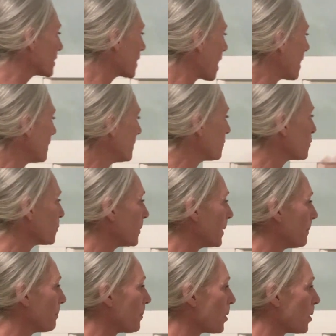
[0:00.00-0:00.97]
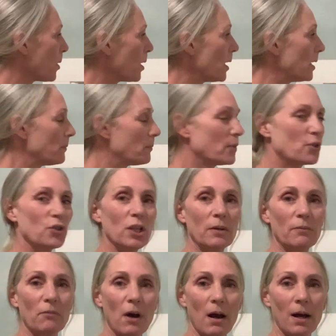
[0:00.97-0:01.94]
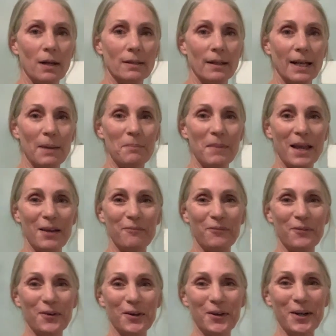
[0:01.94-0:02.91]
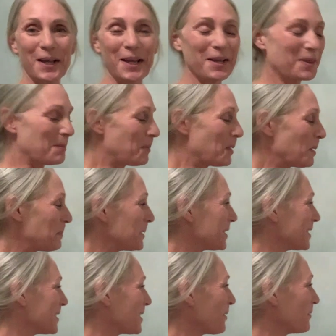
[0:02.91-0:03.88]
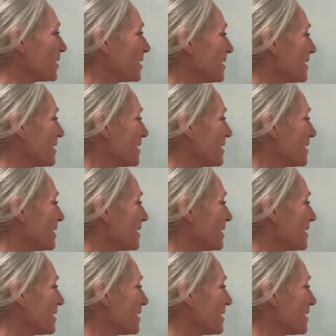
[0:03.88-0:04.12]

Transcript: kind of trim board with sheetrock that I made for the purposes of this